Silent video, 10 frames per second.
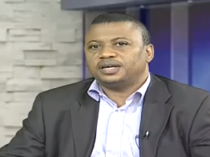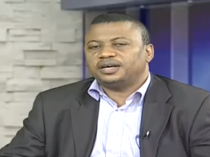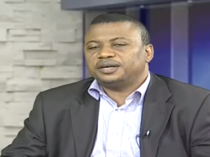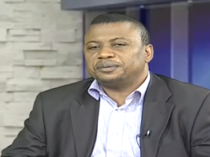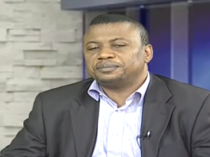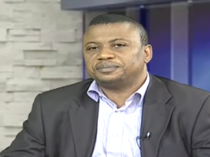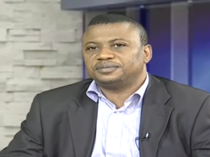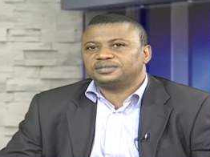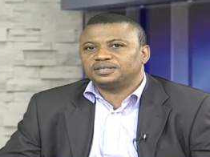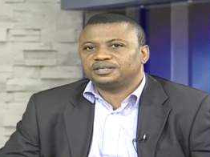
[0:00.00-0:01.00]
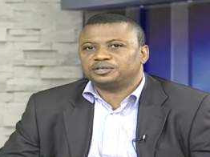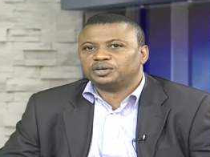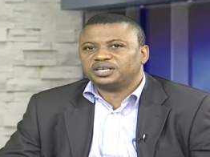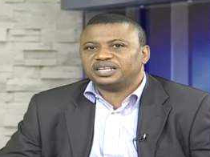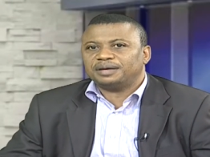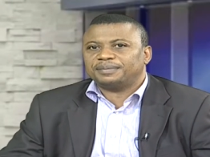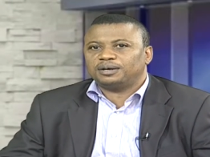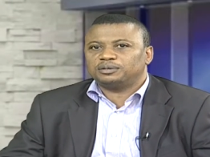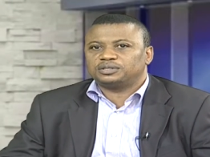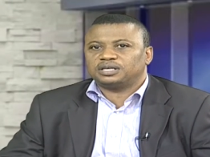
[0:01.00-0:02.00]
um, talking
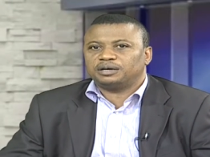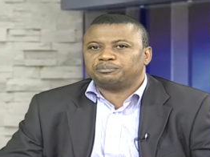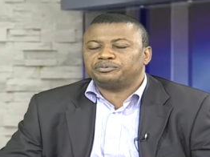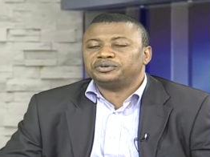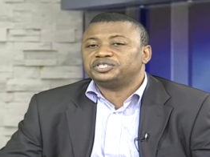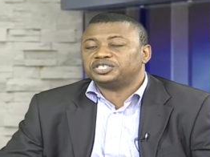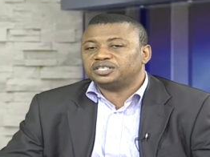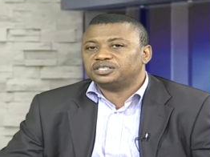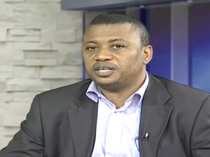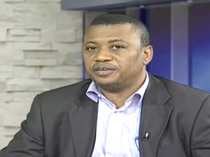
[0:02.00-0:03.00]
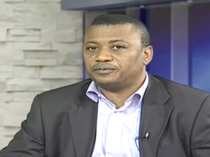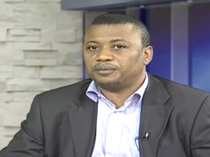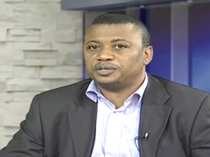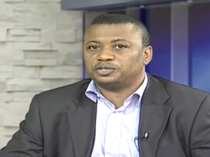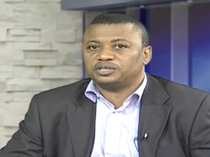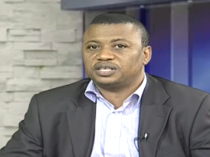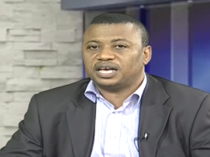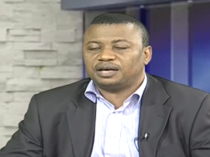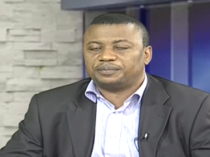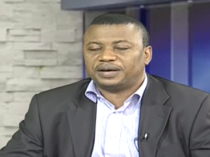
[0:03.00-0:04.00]
about uh, bridging the information
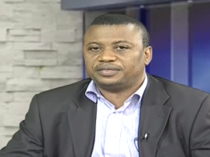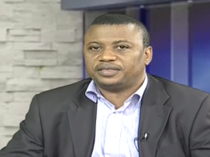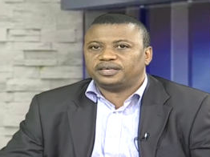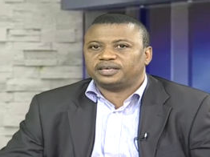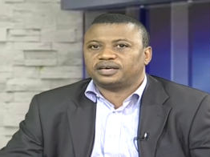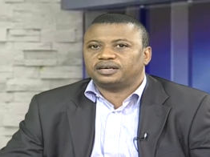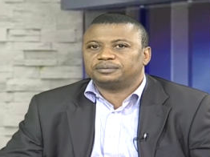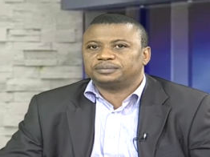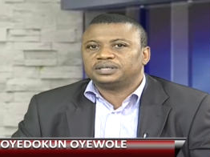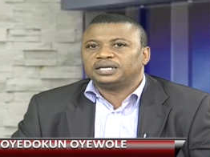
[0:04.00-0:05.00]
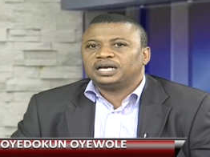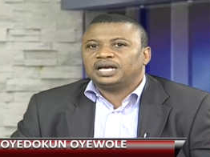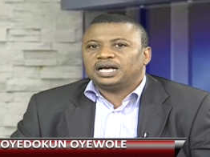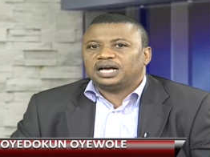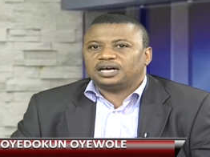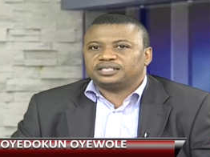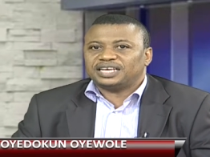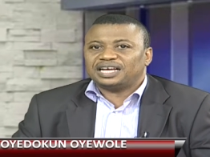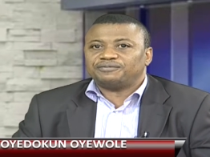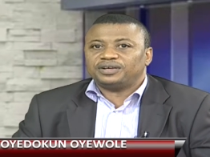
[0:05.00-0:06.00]
gap, I think um, uh, the
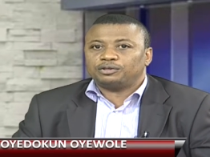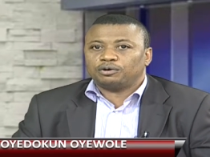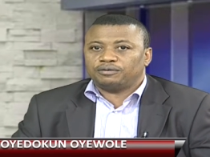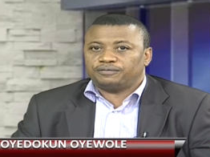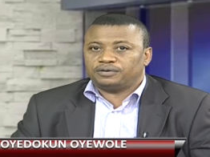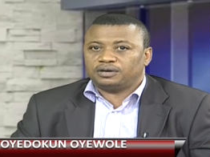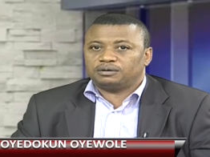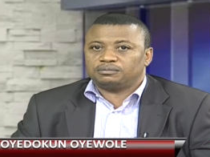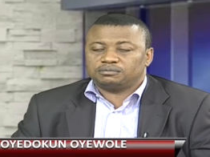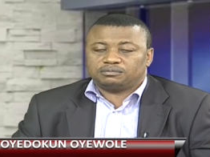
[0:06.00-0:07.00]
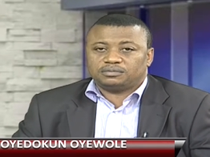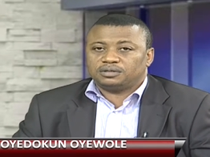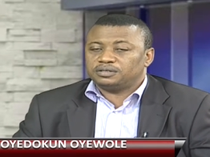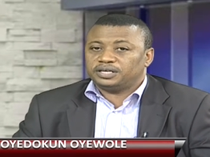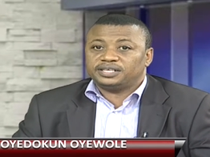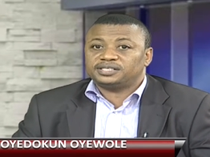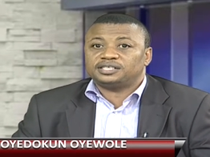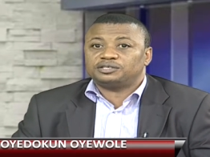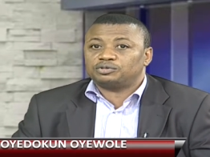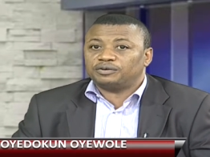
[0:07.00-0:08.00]
advent of um, the
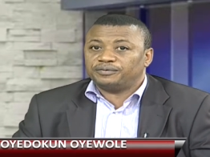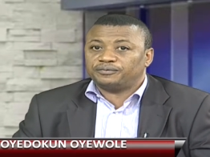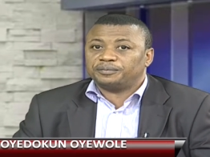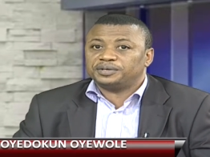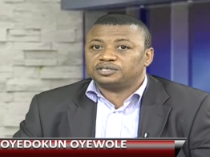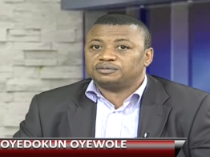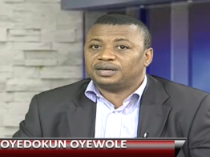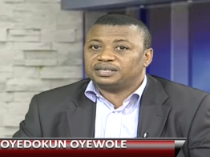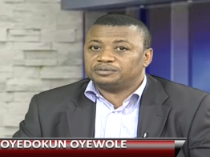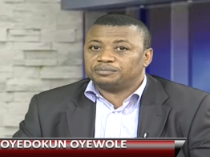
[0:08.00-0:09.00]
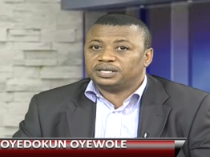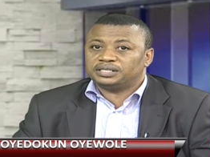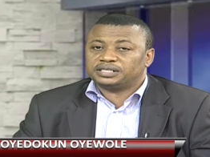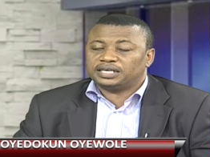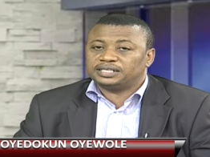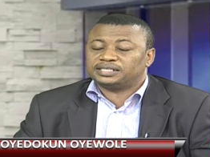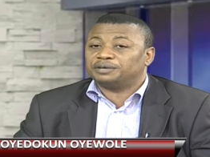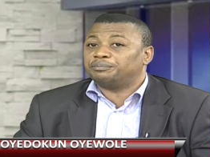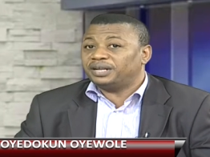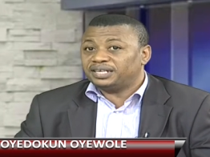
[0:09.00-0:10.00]
Institute of Information Management, it's a
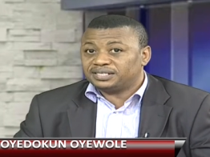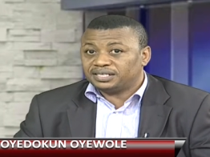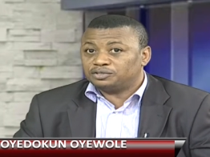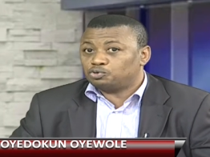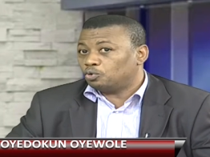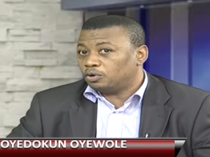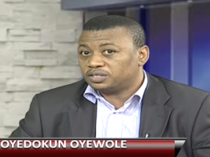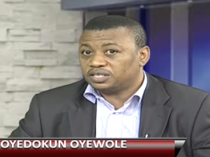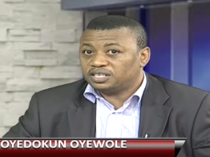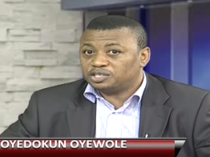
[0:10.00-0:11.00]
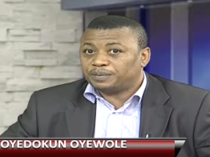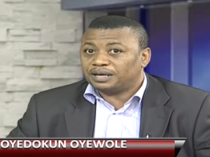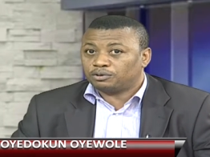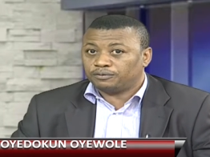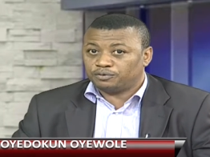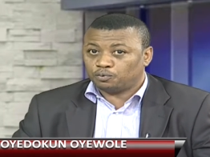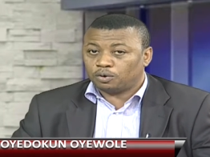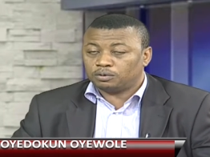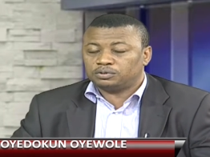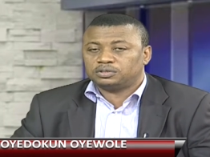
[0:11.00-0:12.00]
blessing to us in this part of the
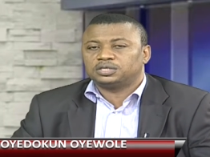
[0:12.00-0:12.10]
world.